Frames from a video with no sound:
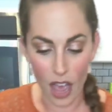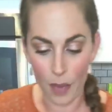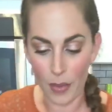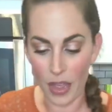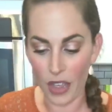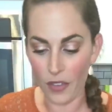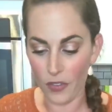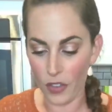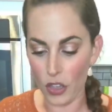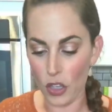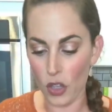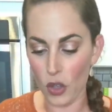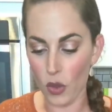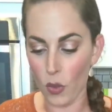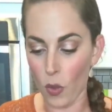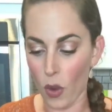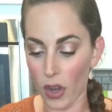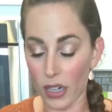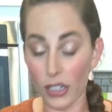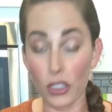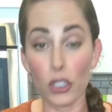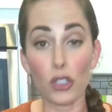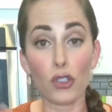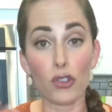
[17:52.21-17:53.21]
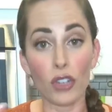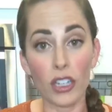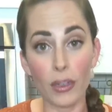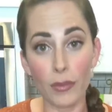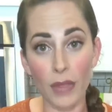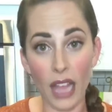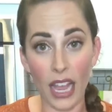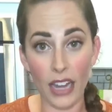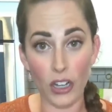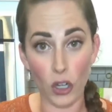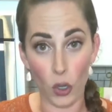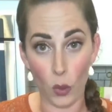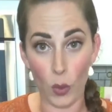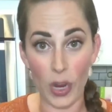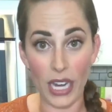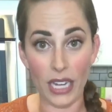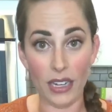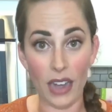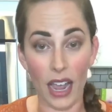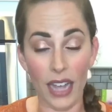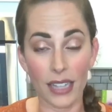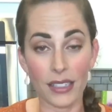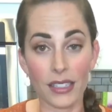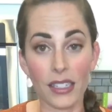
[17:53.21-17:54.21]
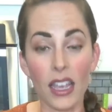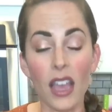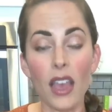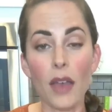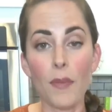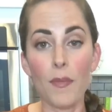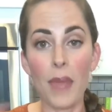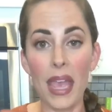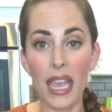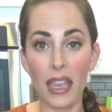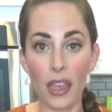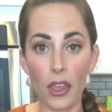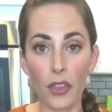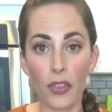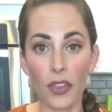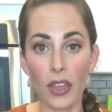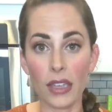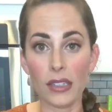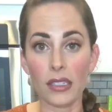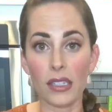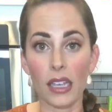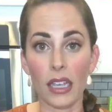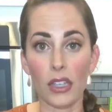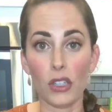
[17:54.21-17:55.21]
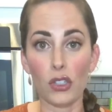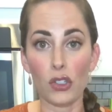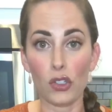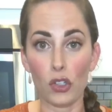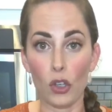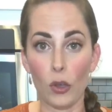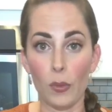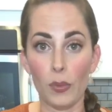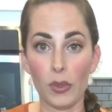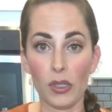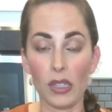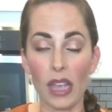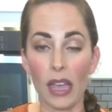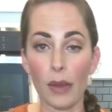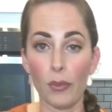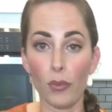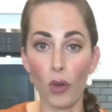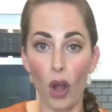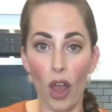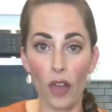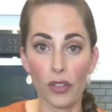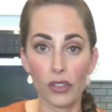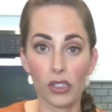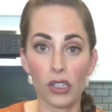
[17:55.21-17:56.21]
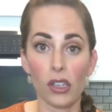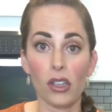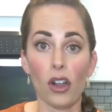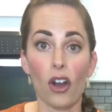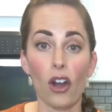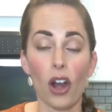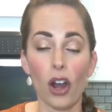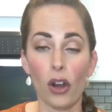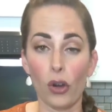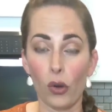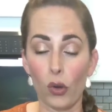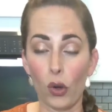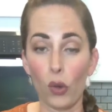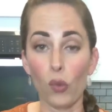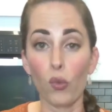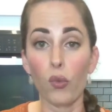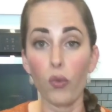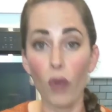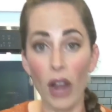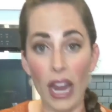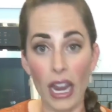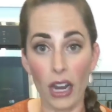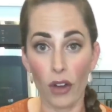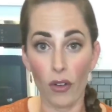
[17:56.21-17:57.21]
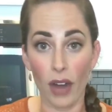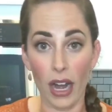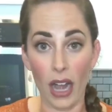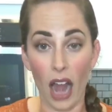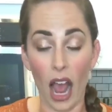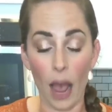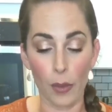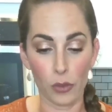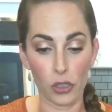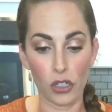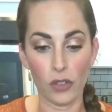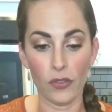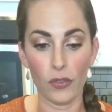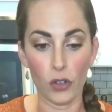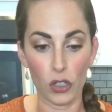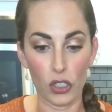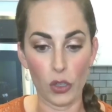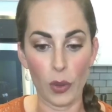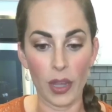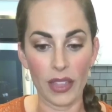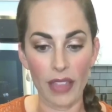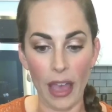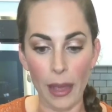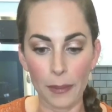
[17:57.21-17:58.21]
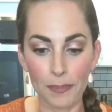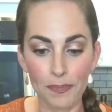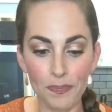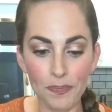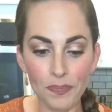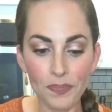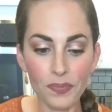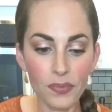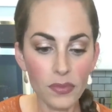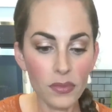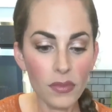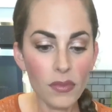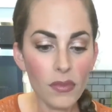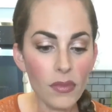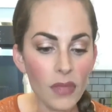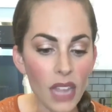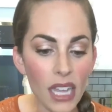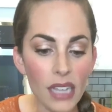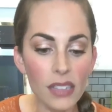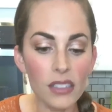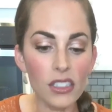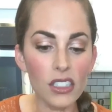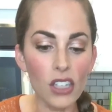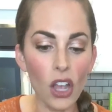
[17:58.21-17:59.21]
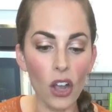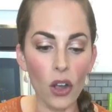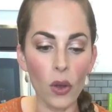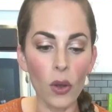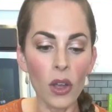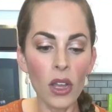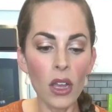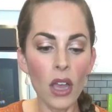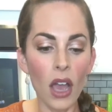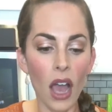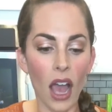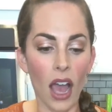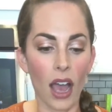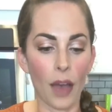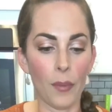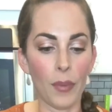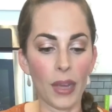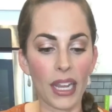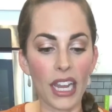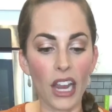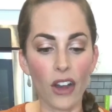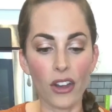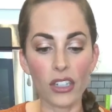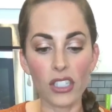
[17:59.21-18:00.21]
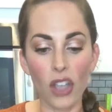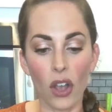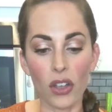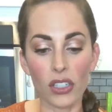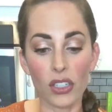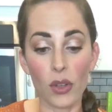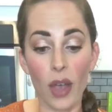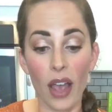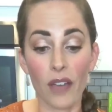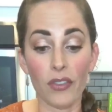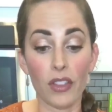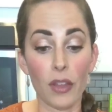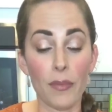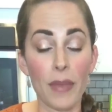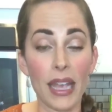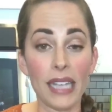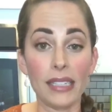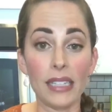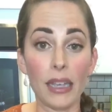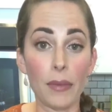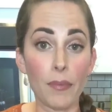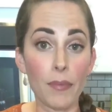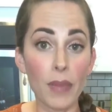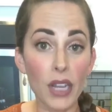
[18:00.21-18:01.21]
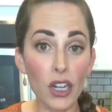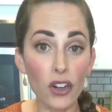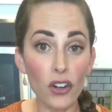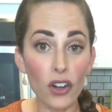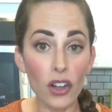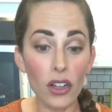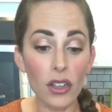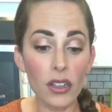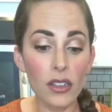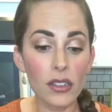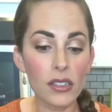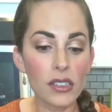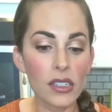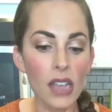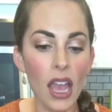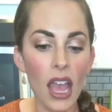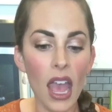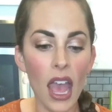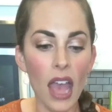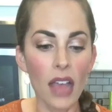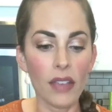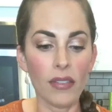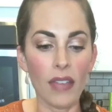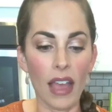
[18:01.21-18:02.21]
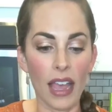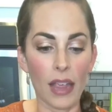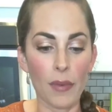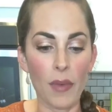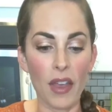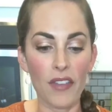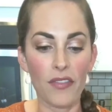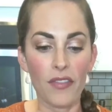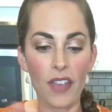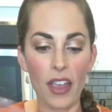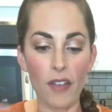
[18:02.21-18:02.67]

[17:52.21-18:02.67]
Um, if you want to streamline your weeknights, making things like soups and broths are a great, great option for doing that. And so, um, but carrots also have amazing minerals, like my